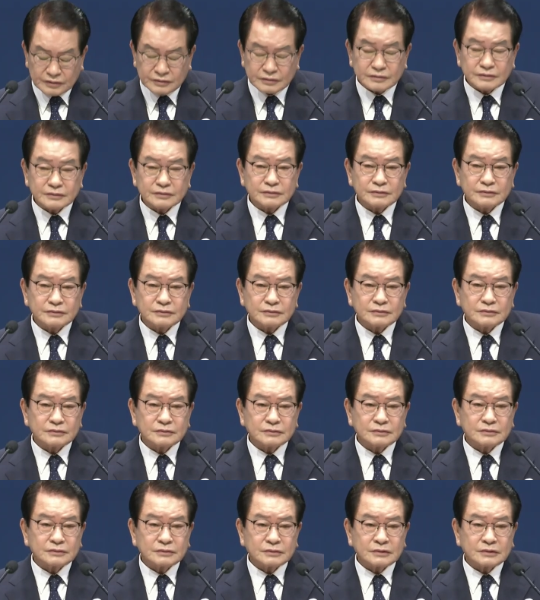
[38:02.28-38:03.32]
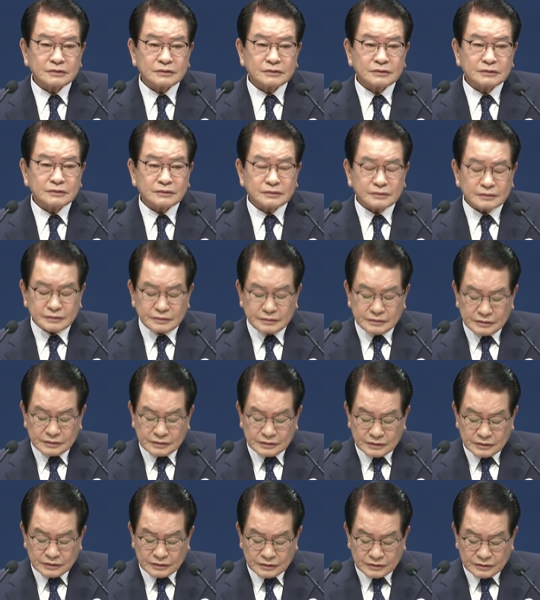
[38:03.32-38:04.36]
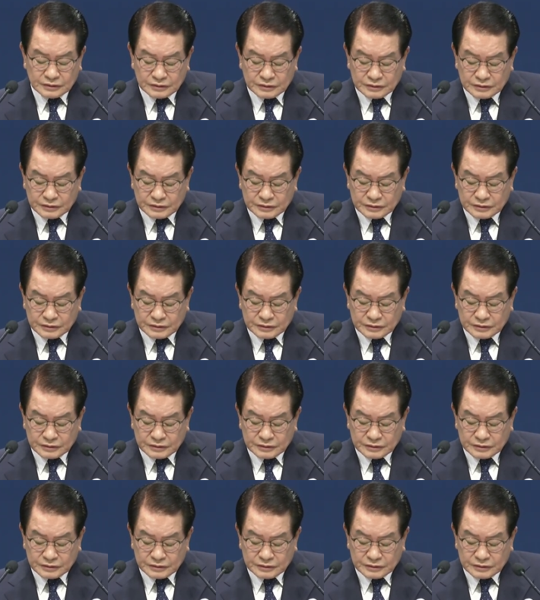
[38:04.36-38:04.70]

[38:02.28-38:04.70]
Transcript: [no speech]